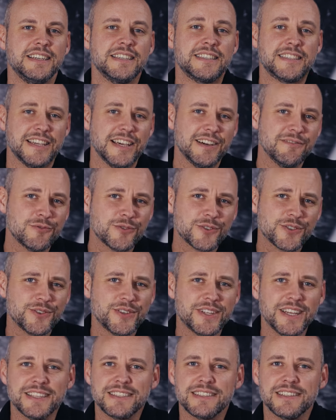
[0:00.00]
Hello and
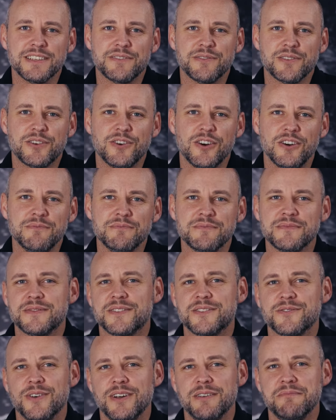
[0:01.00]
welcome to a brand
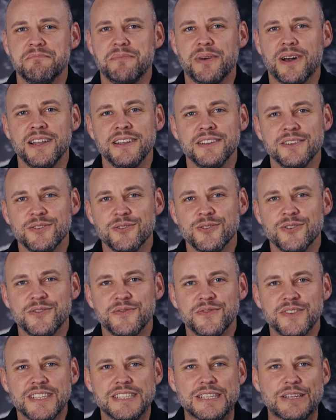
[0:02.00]
new video on the
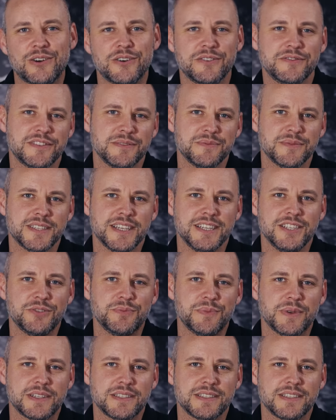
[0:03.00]
sagemax channel.
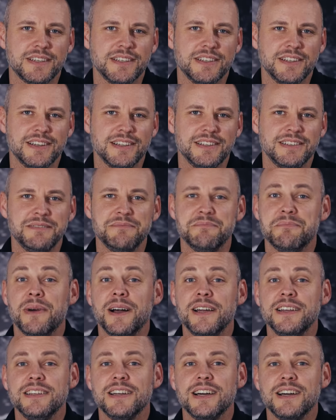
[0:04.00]

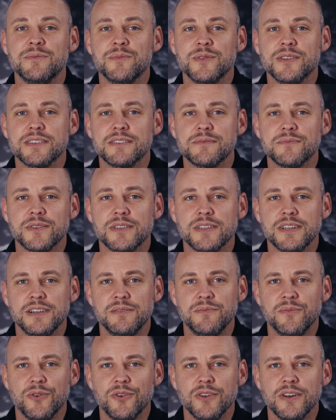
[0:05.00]
My name is Michael
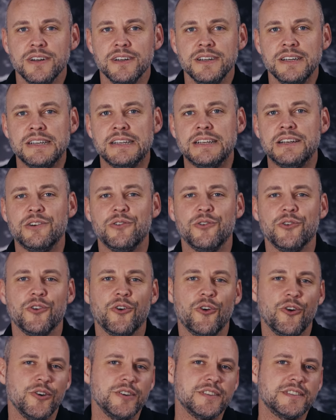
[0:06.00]
Müller, and
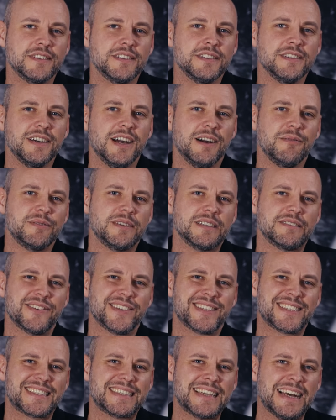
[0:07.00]
today I have
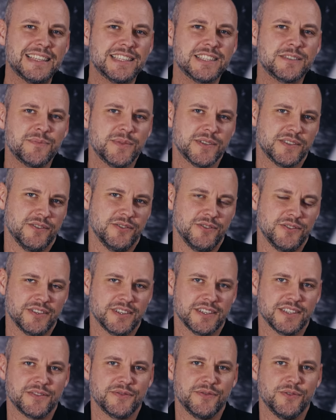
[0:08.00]
something very special
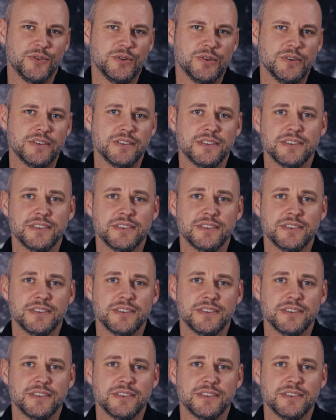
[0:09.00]
for you.